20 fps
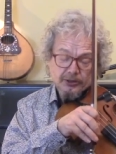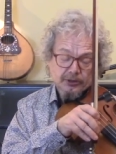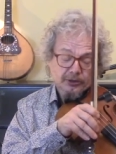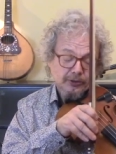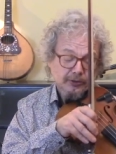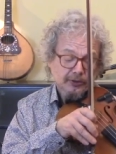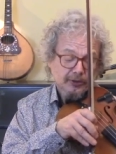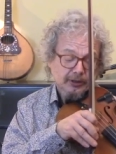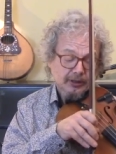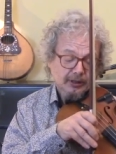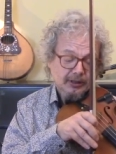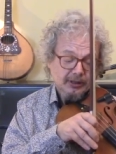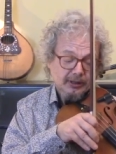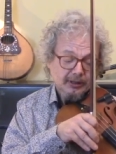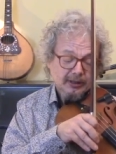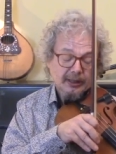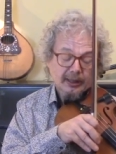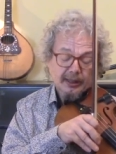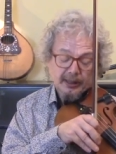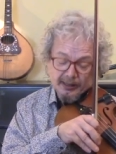to
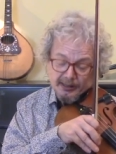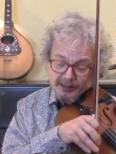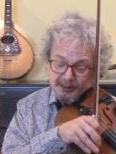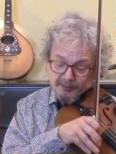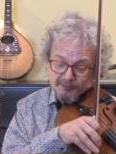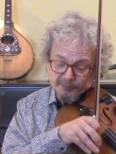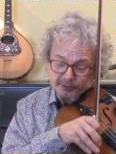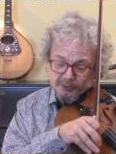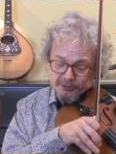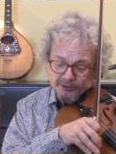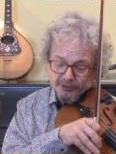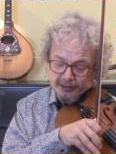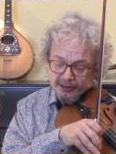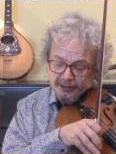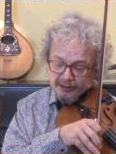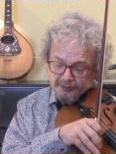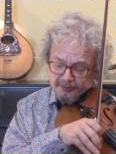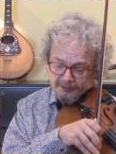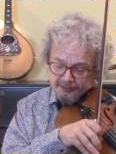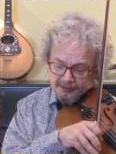the A blues
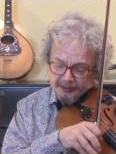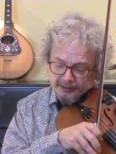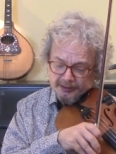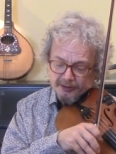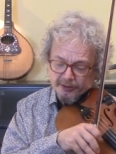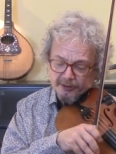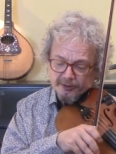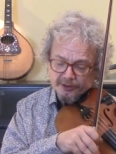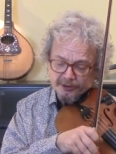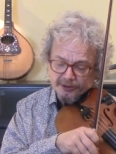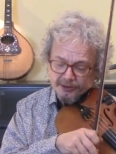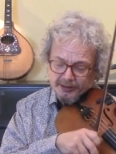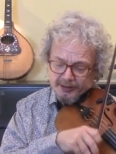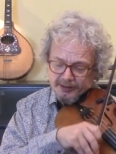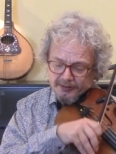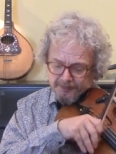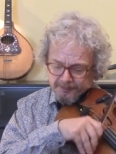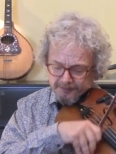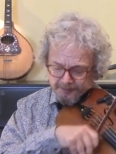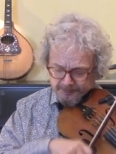scale, and on the
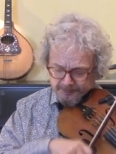D